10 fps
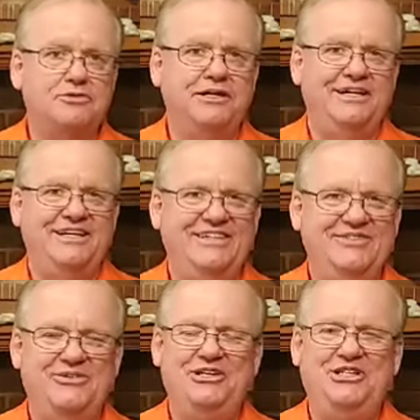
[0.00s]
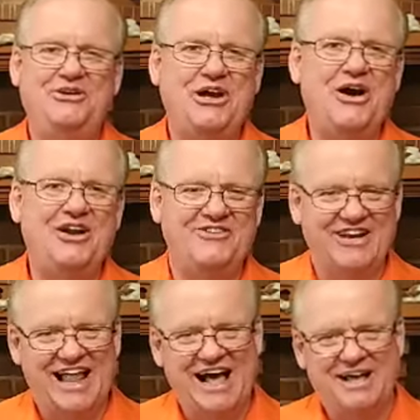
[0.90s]
would you call it
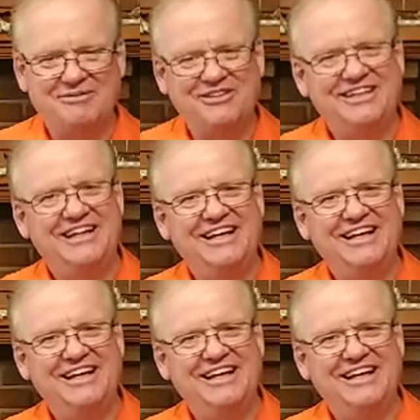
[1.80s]
reliable?